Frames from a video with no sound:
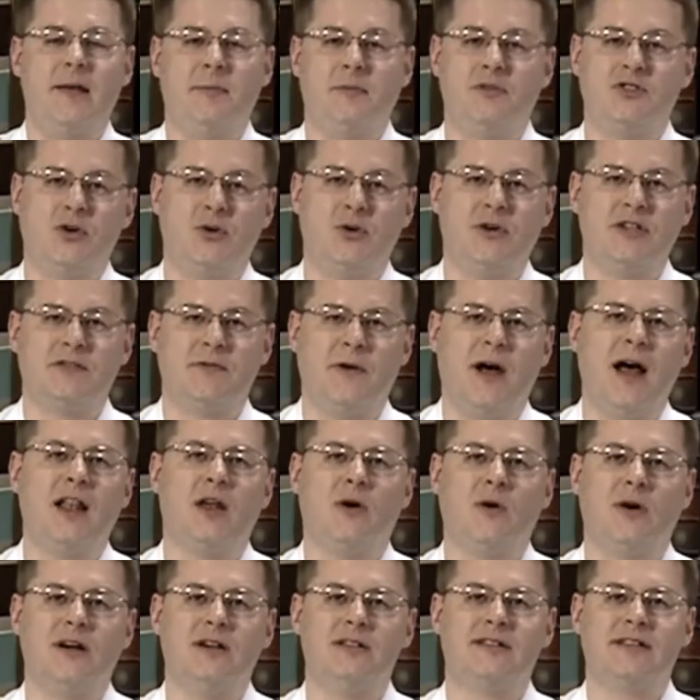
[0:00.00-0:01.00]
came to his
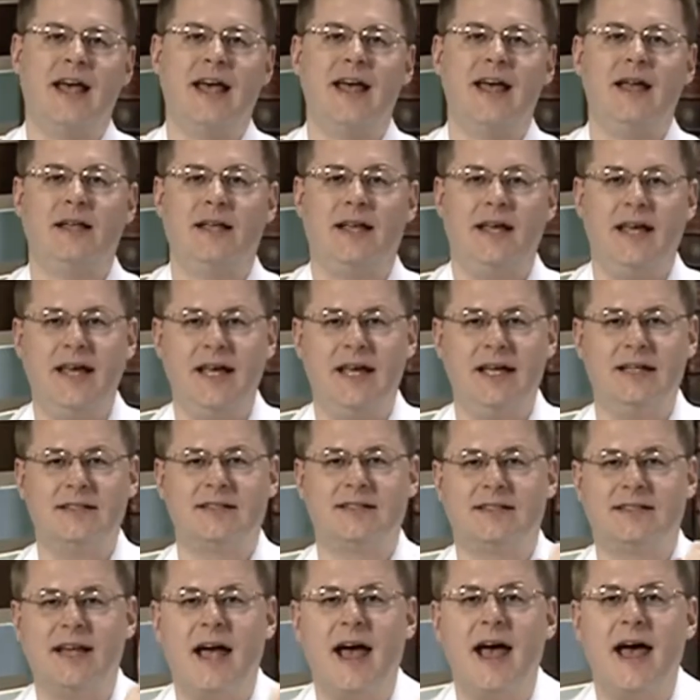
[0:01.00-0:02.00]
followers and he
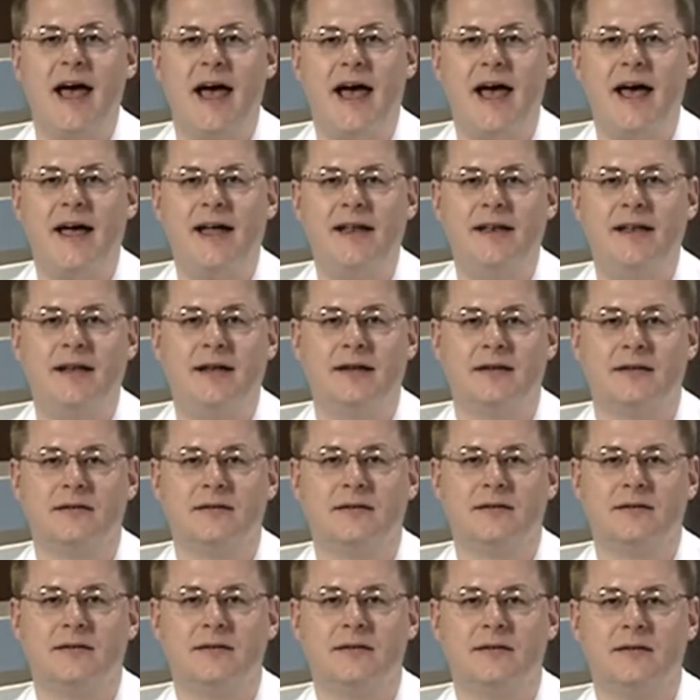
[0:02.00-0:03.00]
said,
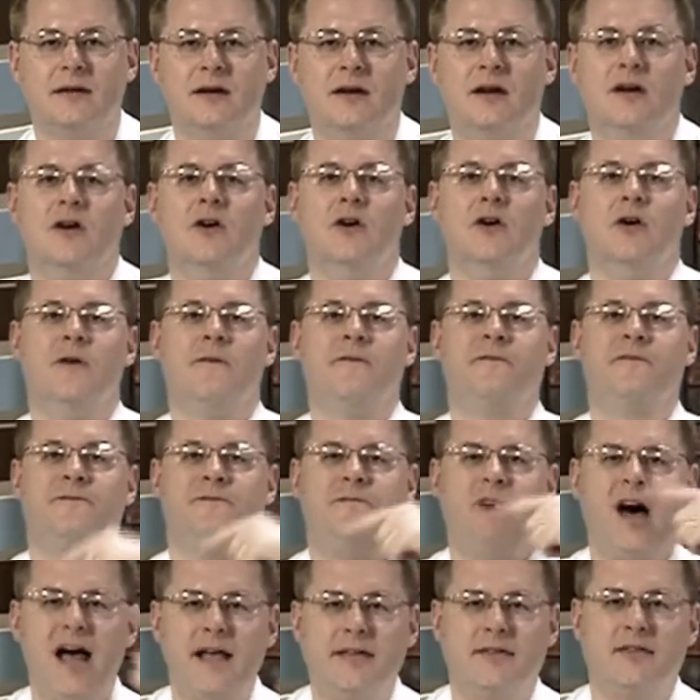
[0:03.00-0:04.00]

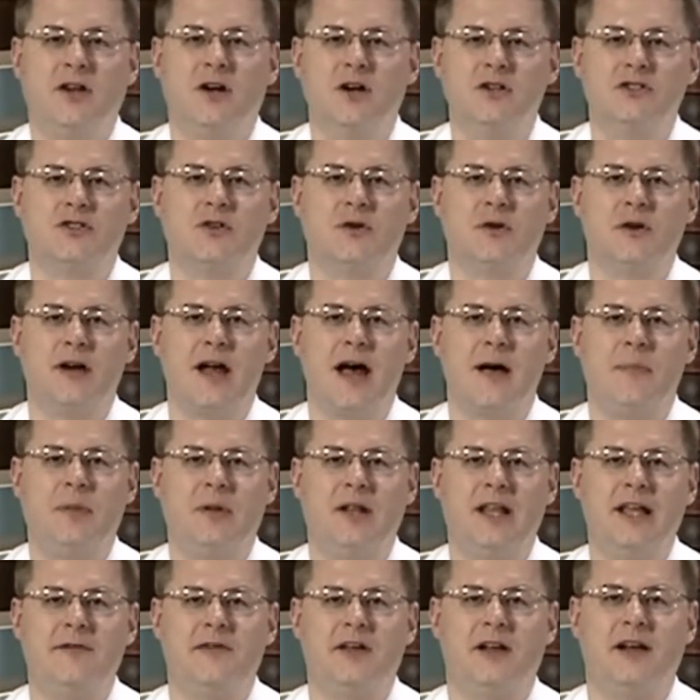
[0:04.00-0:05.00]
fight those who do not
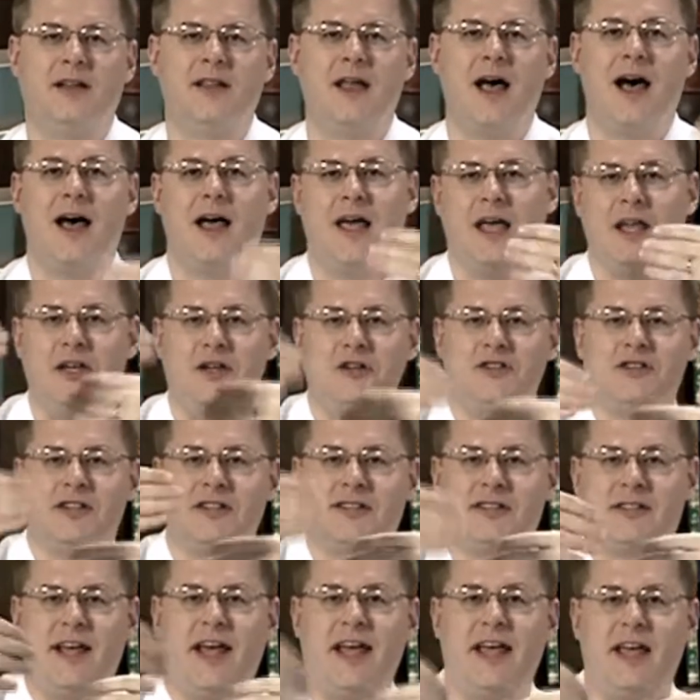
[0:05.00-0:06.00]
believe in Allah. And you
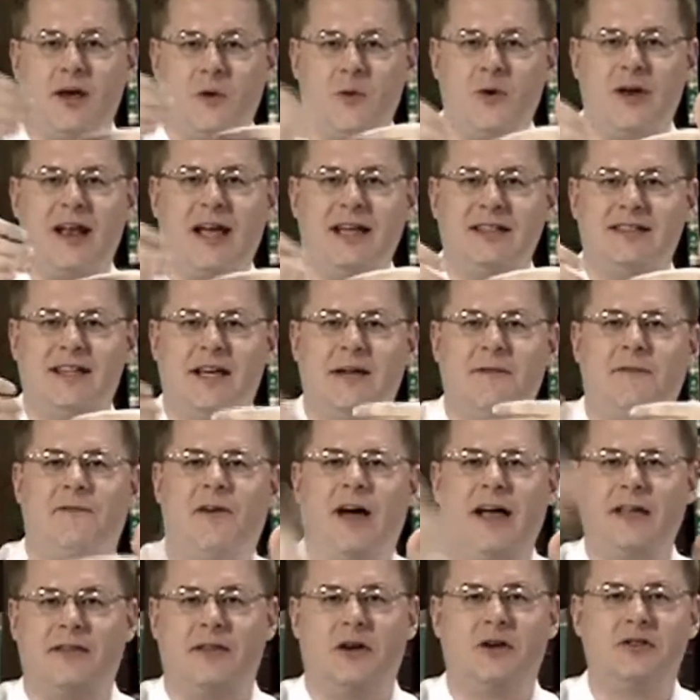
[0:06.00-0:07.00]
just take it when I said,
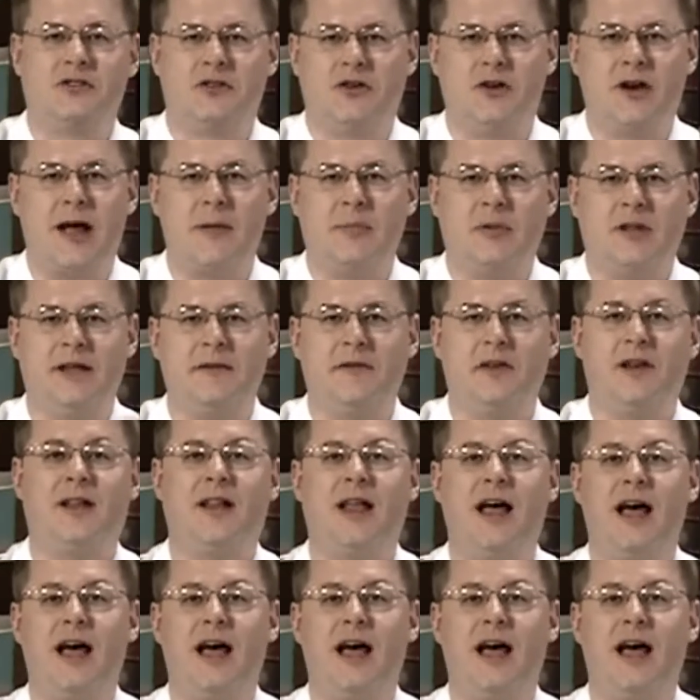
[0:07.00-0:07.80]
fight those who do not believe in